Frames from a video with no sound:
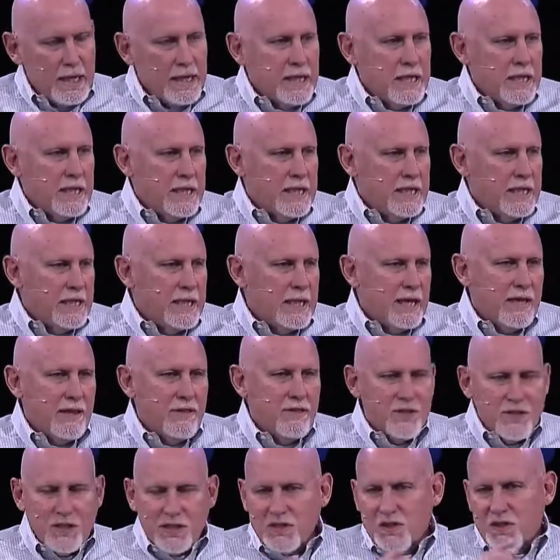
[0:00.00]
in
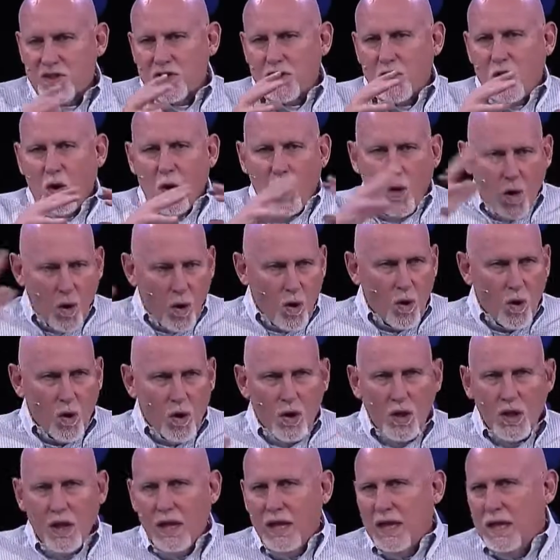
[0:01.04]
this
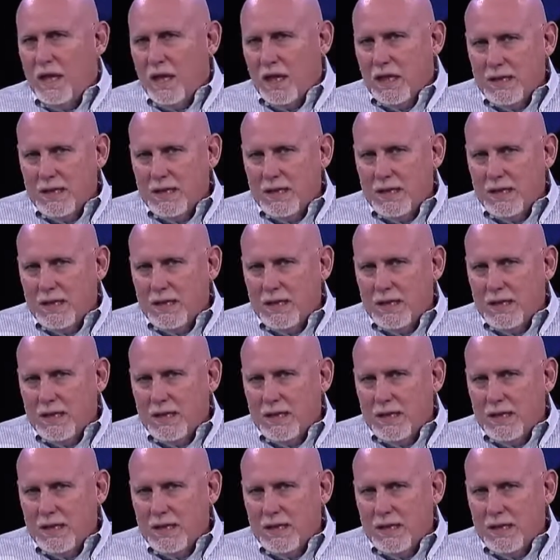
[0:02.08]
whole